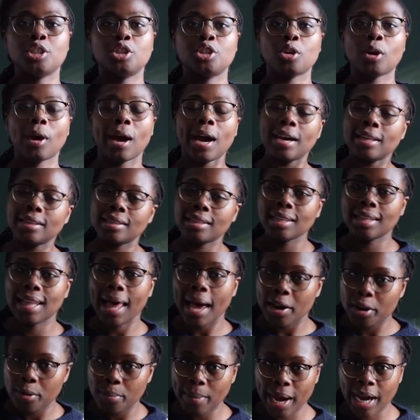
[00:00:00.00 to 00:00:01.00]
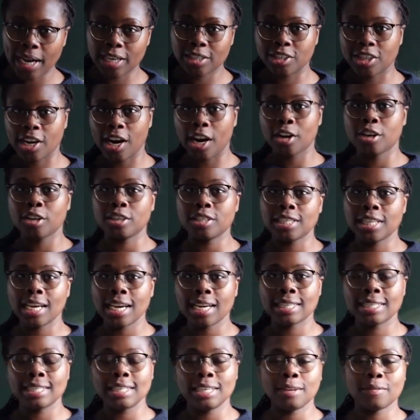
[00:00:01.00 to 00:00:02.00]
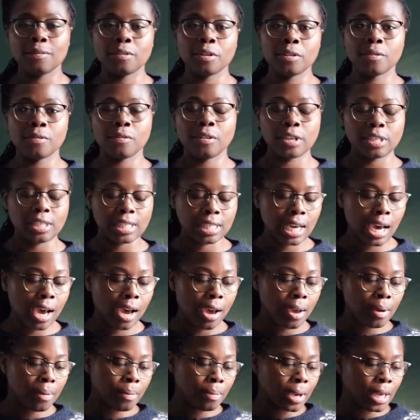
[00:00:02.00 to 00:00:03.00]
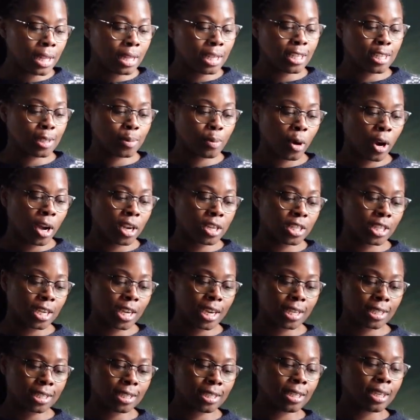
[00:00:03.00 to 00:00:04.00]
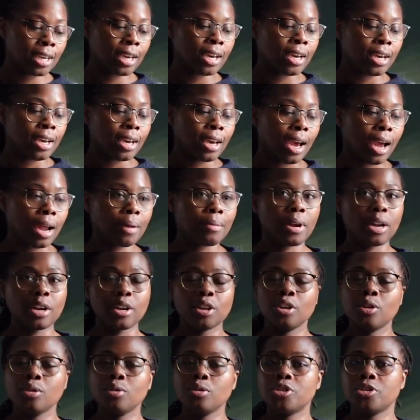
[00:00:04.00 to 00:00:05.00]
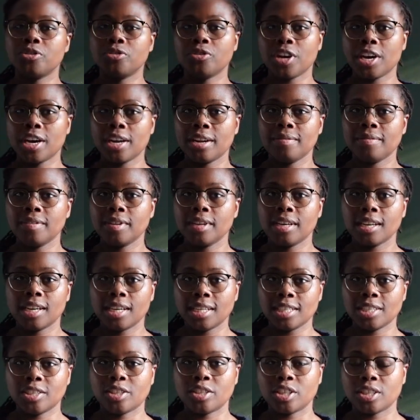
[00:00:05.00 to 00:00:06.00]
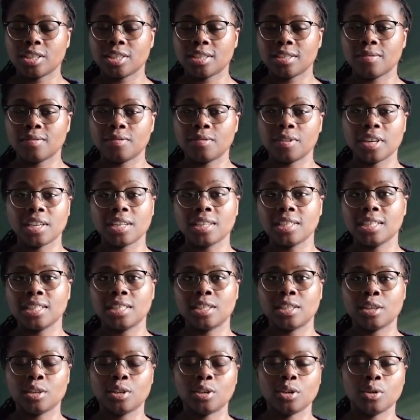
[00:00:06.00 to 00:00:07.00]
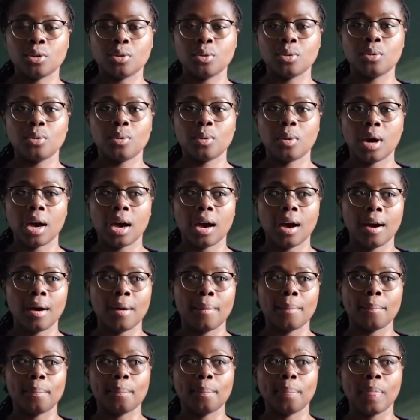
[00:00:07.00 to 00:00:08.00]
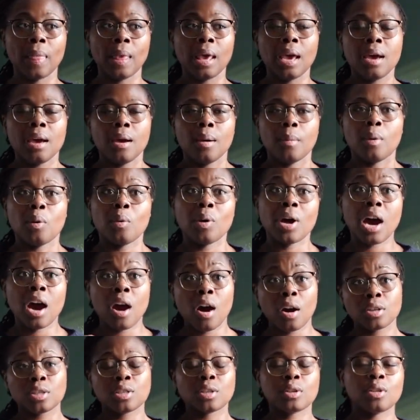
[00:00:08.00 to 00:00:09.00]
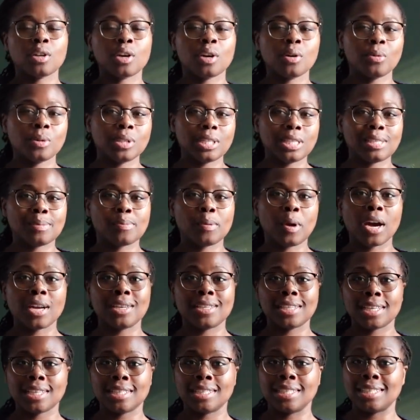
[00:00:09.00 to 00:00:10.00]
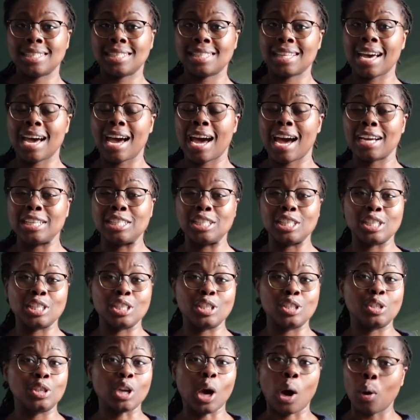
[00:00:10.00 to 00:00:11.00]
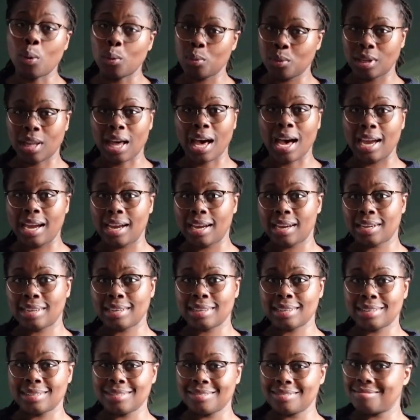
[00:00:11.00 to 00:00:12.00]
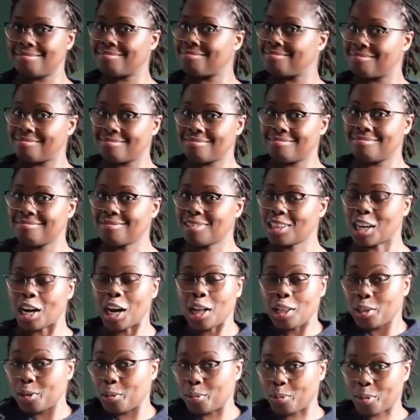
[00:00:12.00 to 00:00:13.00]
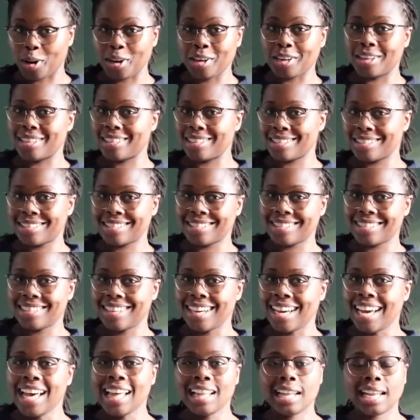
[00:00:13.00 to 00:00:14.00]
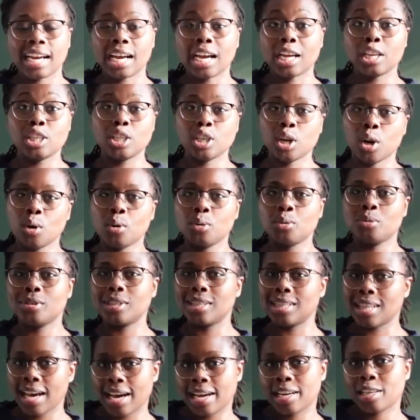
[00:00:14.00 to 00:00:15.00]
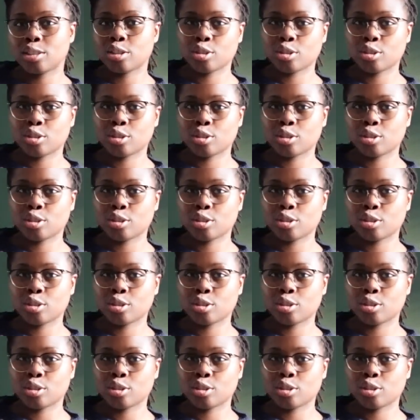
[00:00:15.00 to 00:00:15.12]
tried the ladder back jacker technique for the first time in this project. I'm not a huge fan of it. It's just fiddly to do. But what I also learned with this project is that I just don't like color work. Like, I don't like